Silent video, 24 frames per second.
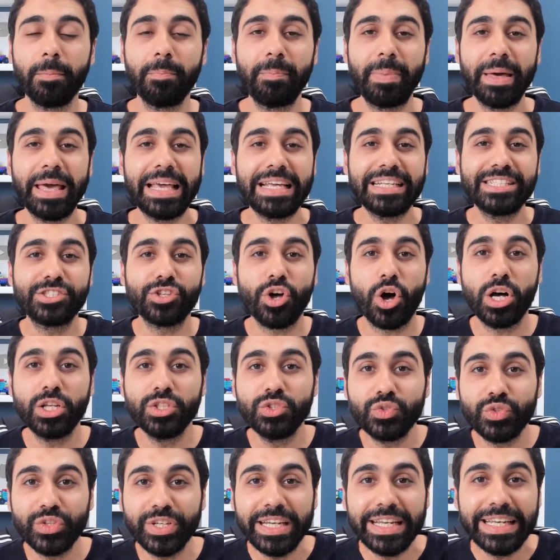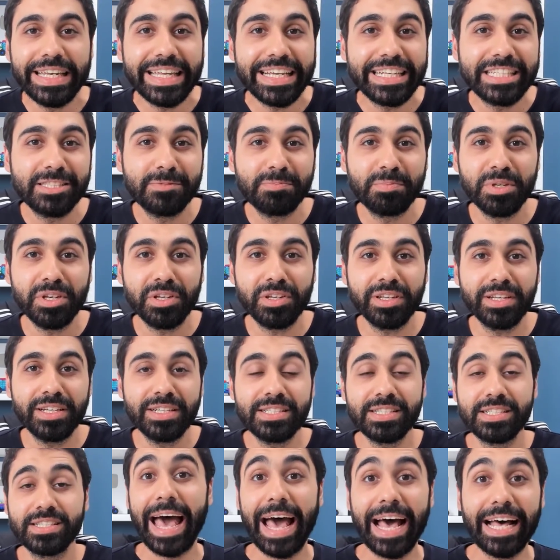based on real
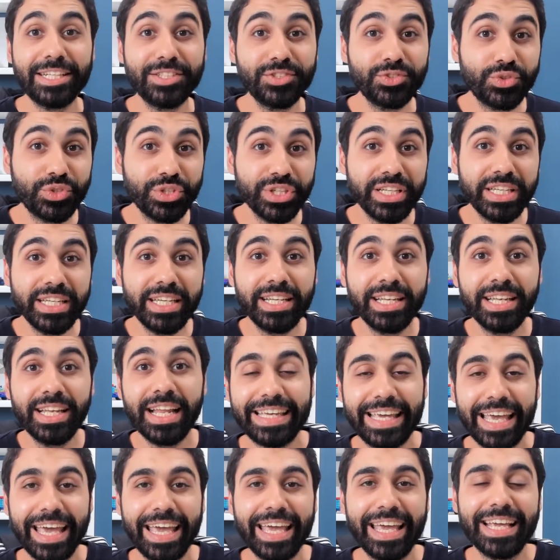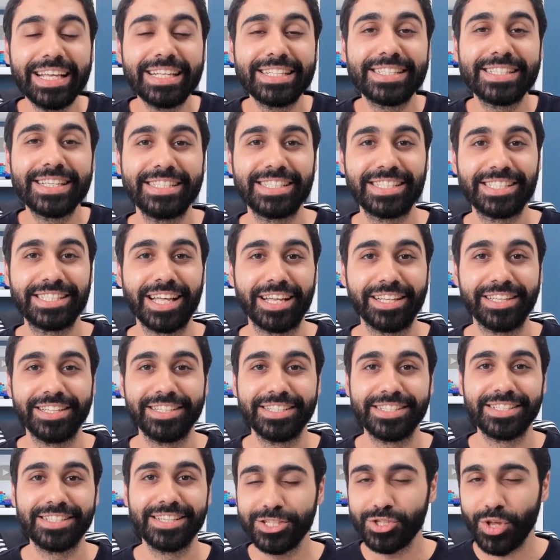experience and real case
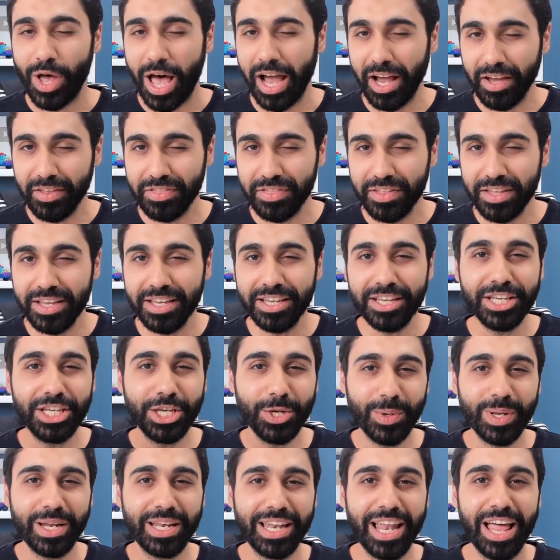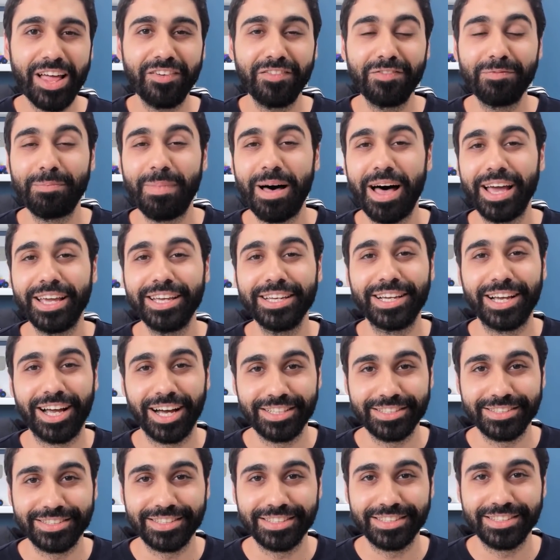studies. So I think you will love my
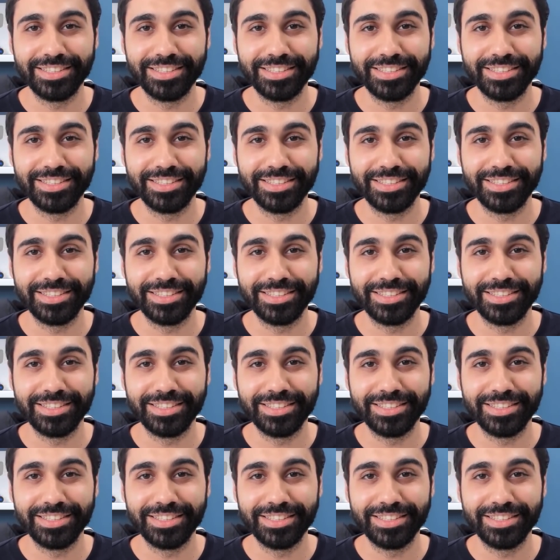content.